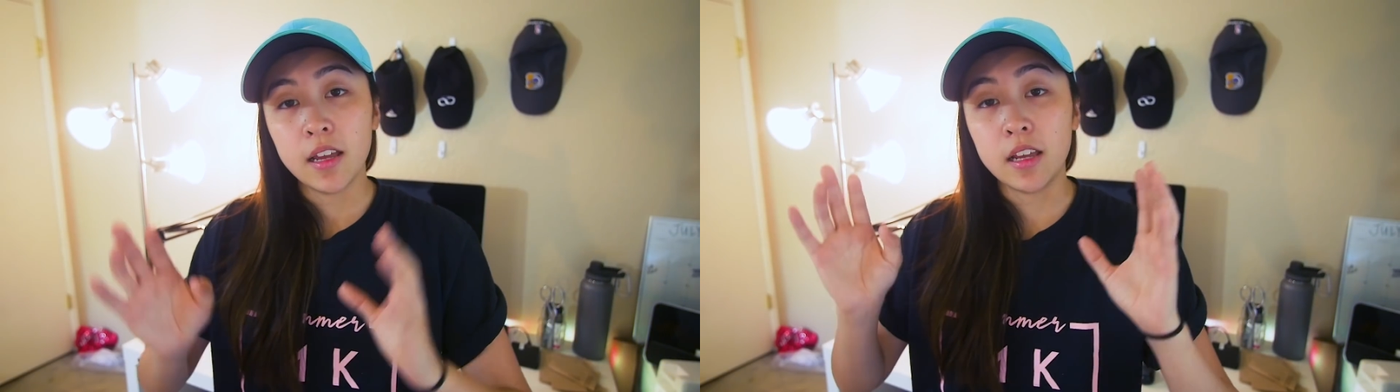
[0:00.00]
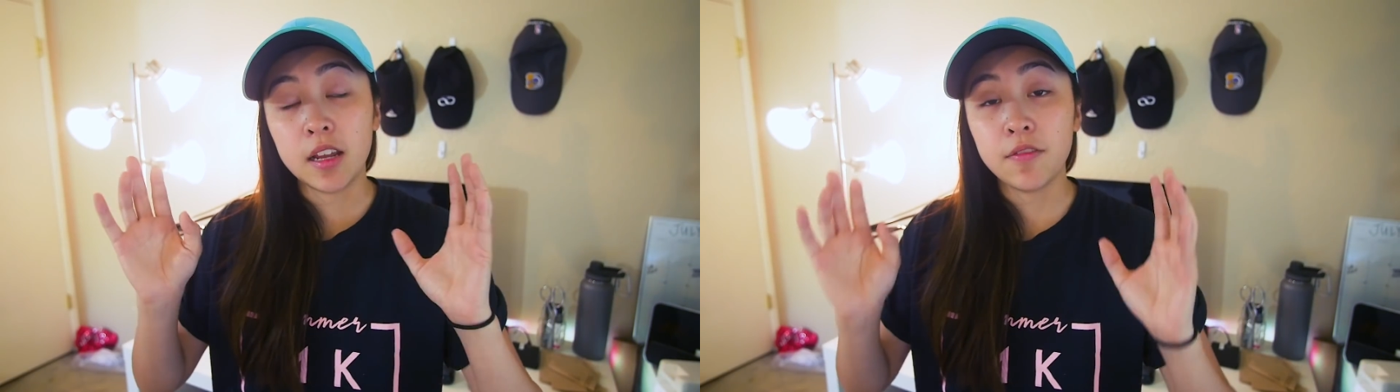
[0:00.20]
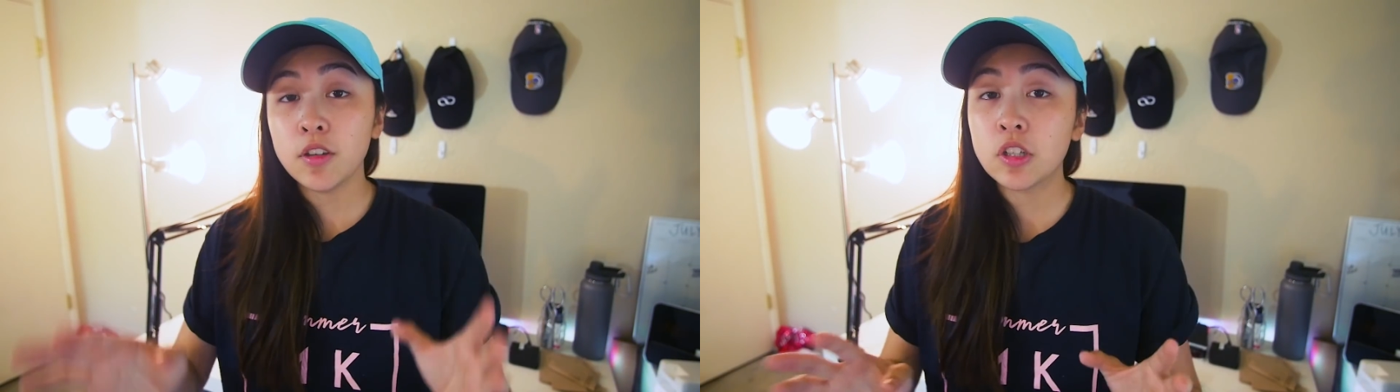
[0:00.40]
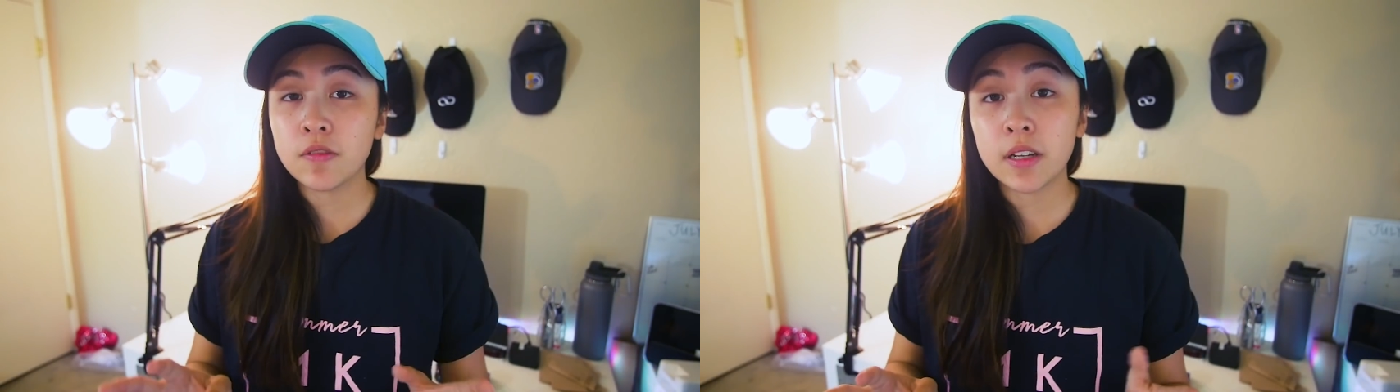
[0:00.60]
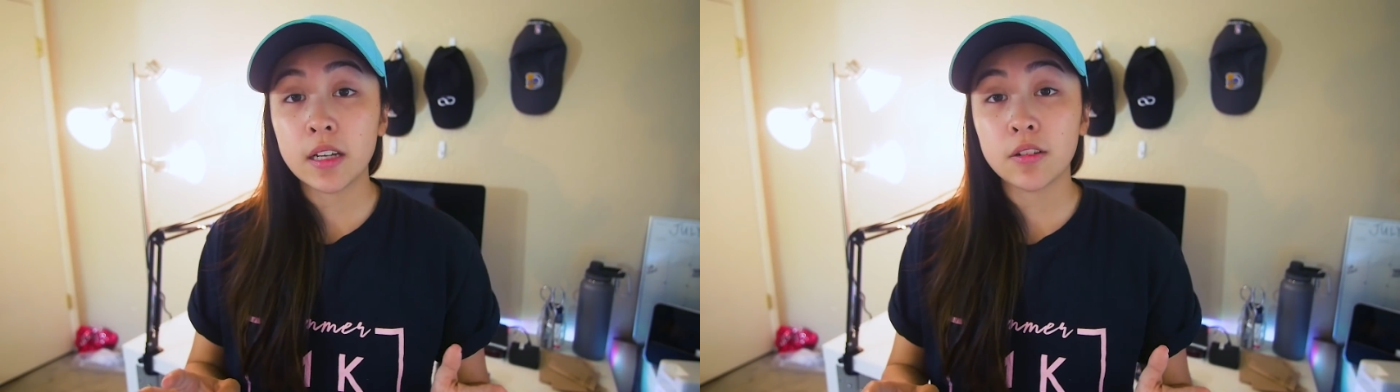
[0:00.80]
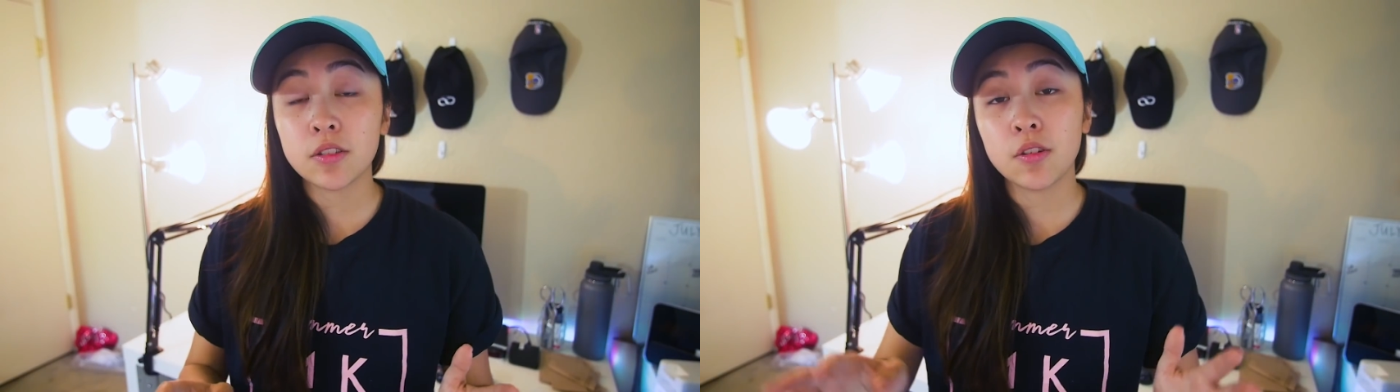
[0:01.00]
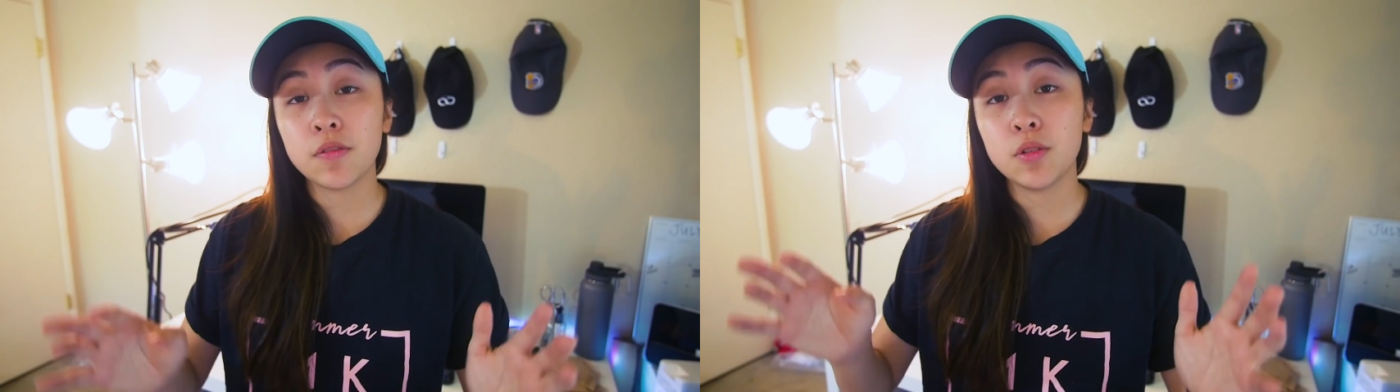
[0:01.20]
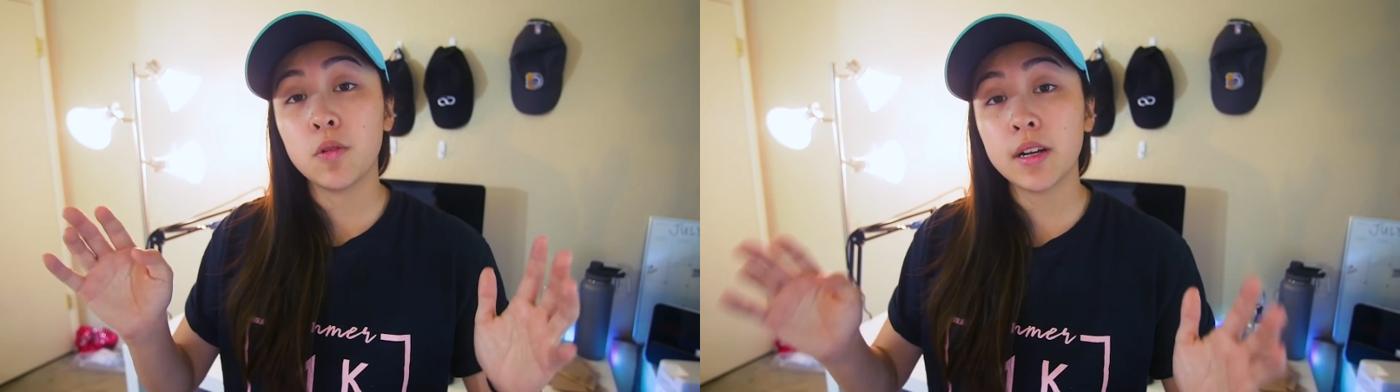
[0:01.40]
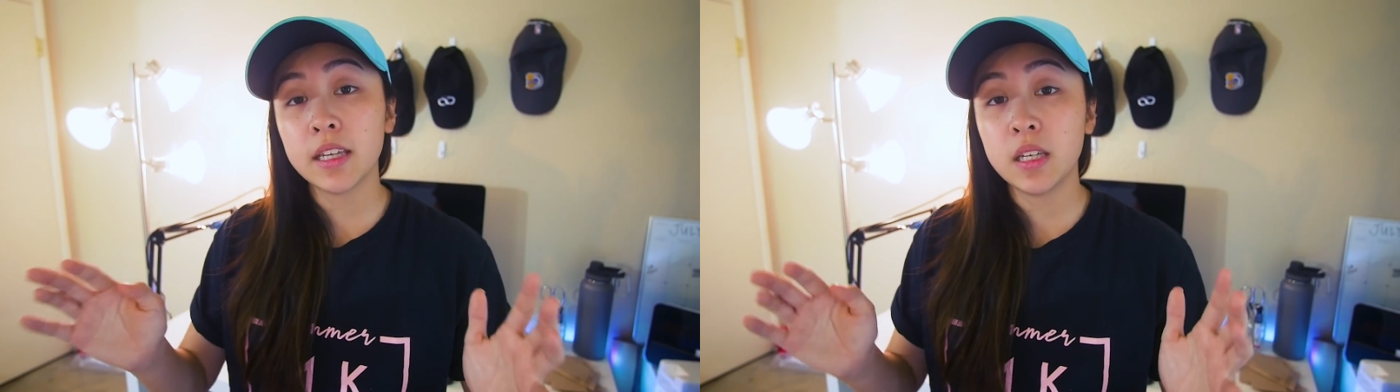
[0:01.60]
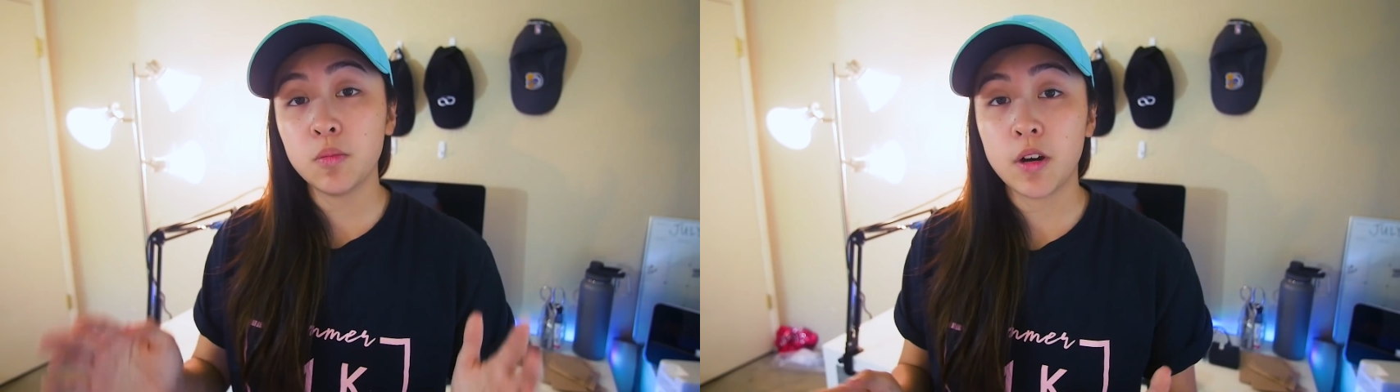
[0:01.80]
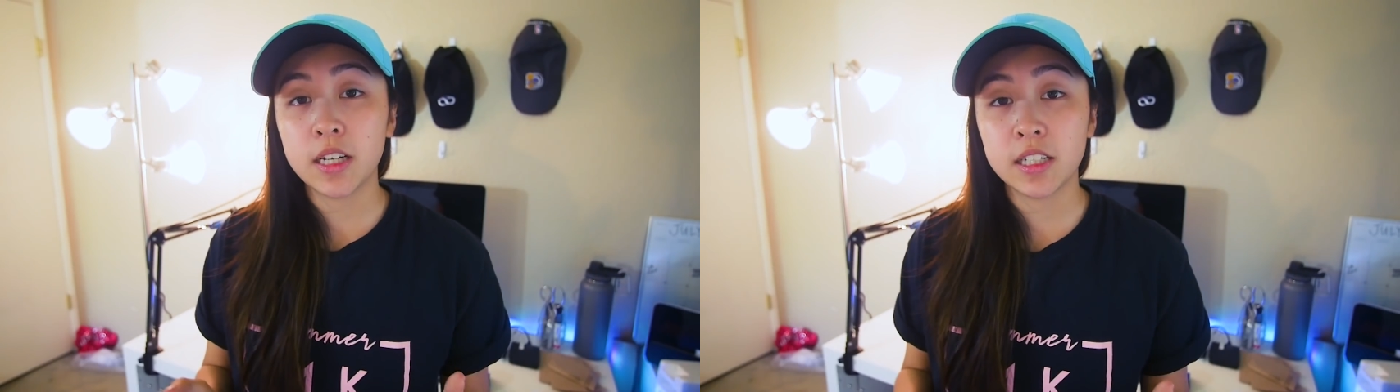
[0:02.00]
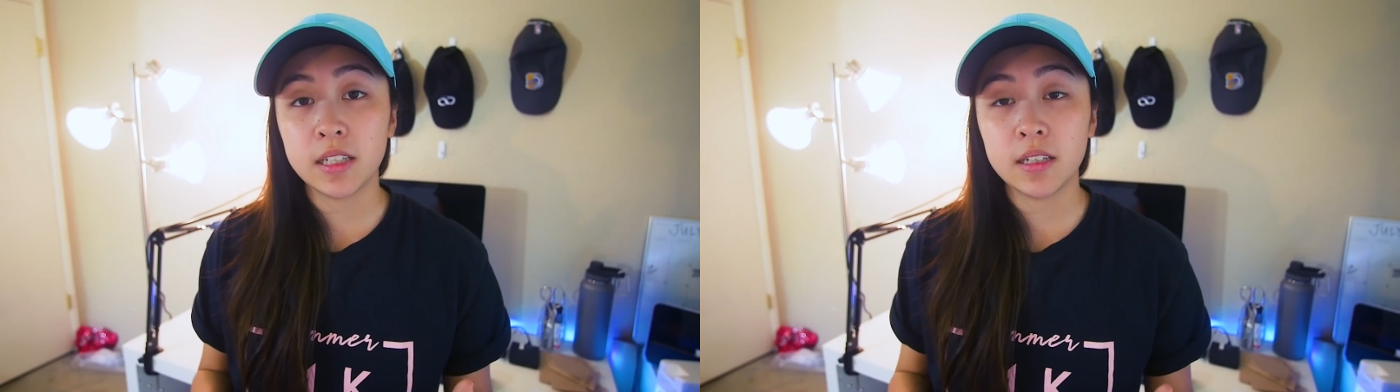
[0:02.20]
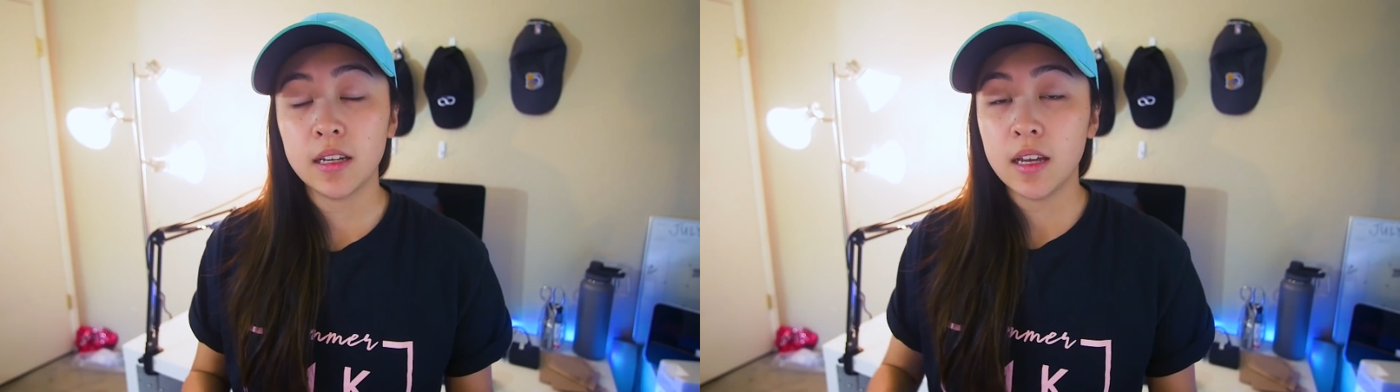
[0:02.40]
in a future video, so if you want to keep watching,